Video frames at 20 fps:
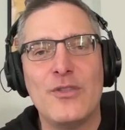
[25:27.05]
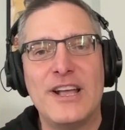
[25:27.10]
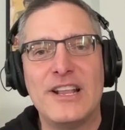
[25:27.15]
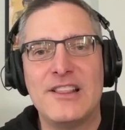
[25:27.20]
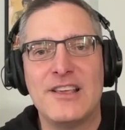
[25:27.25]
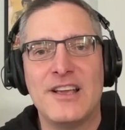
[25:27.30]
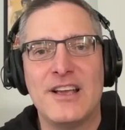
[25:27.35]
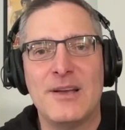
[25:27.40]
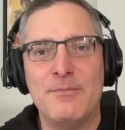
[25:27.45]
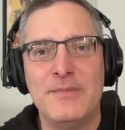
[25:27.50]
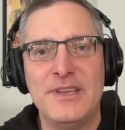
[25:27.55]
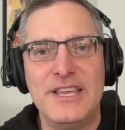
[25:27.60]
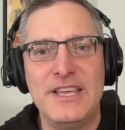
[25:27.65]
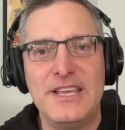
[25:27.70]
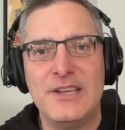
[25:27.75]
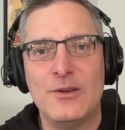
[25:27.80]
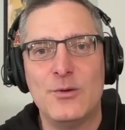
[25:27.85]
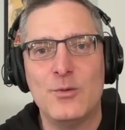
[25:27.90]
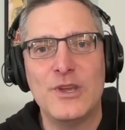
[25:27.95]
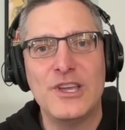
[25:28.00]
That's on
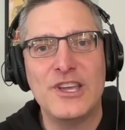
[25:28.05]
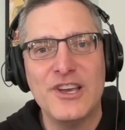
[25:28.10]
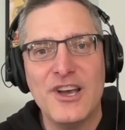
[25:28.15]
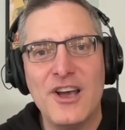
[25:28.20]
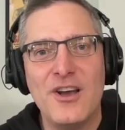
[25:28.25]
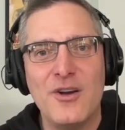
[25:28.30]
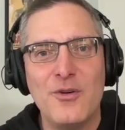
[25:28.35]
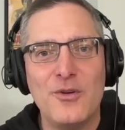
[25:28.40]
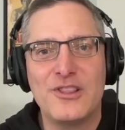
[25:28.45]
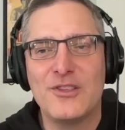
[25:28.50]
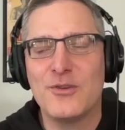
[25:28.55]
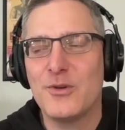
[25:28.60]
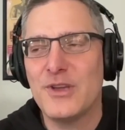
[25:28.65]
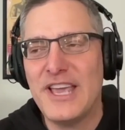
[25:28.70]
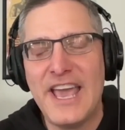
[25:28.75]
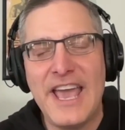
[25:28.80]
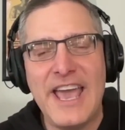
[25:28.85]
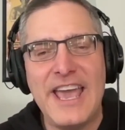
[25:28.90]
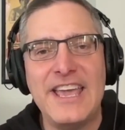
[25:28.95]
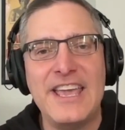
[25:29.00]
me. Here we go. It's
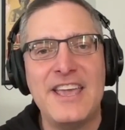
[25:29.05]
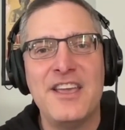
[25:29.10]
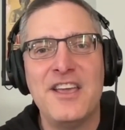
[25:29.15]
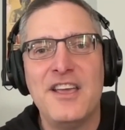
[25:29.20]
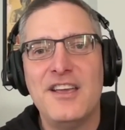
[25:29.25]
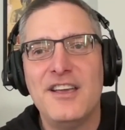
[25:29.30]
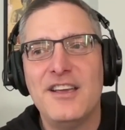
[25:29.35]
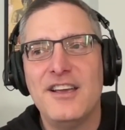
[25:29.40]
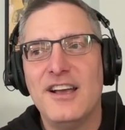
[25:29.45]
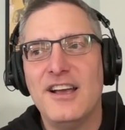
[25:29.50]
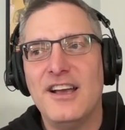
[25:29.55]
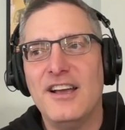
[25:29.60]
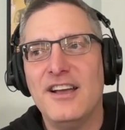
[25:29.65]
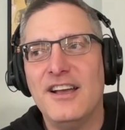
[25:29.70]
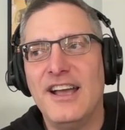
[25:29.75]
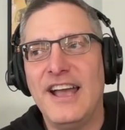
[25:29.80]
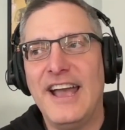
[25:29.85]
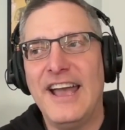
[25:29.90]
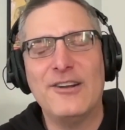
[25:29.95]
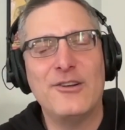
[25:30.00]
okay.
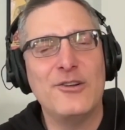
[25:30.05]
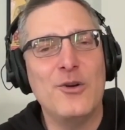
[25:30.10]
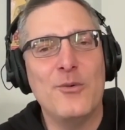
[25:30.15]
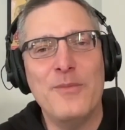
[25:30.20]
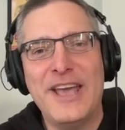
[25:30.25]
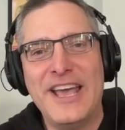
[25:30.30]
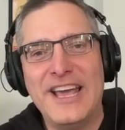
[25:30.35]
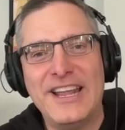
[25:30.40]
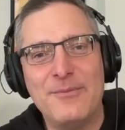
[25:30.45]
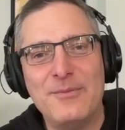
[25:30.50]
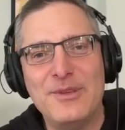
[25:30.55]
I don't know, man.